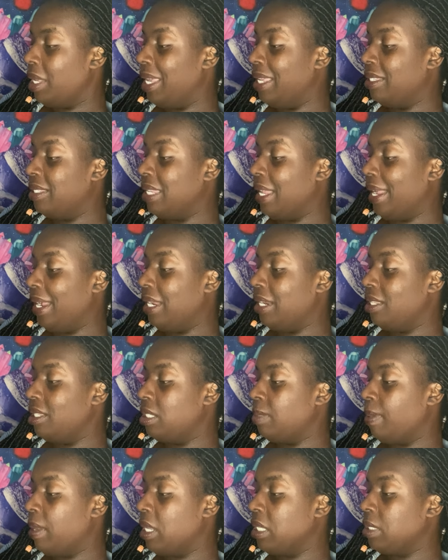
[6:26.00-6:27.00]

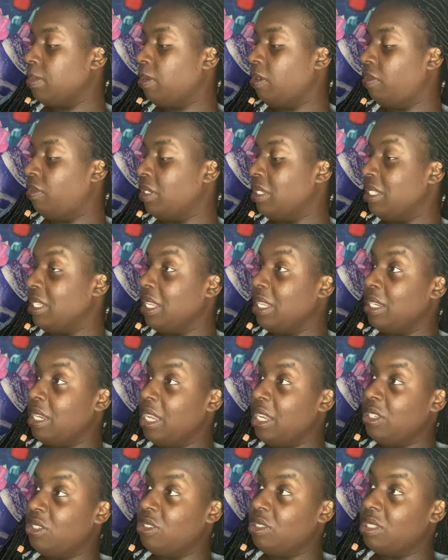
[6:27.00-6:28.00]
anxieties, possible risk and
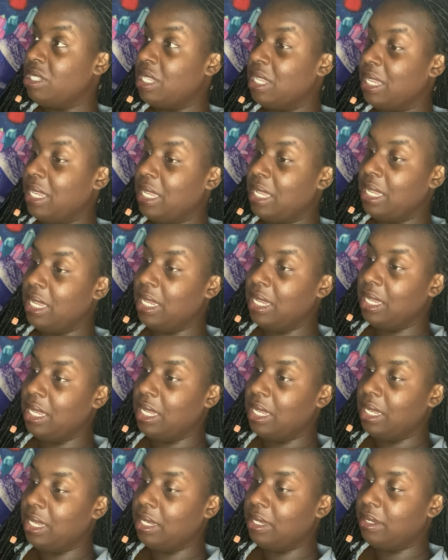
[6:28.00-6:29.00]
dangers
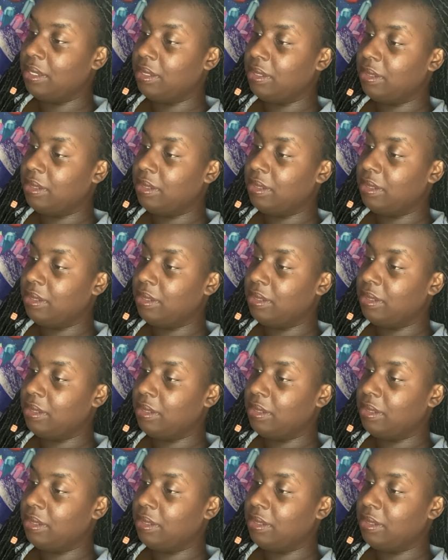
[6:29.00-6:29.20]
ahead.